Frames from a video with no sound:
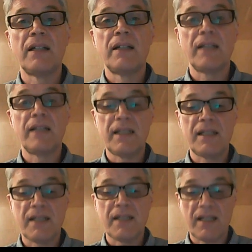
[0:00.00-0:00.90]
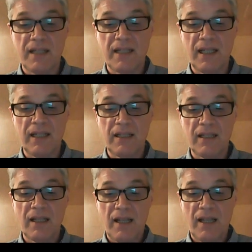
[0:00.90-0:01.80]
1968,
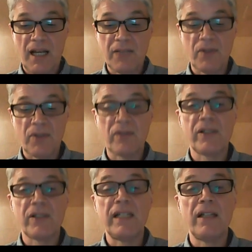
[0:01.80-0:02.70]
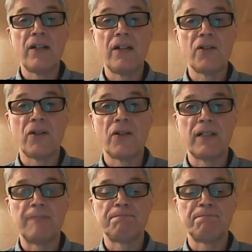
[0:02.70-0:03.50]
as we shall see shortly.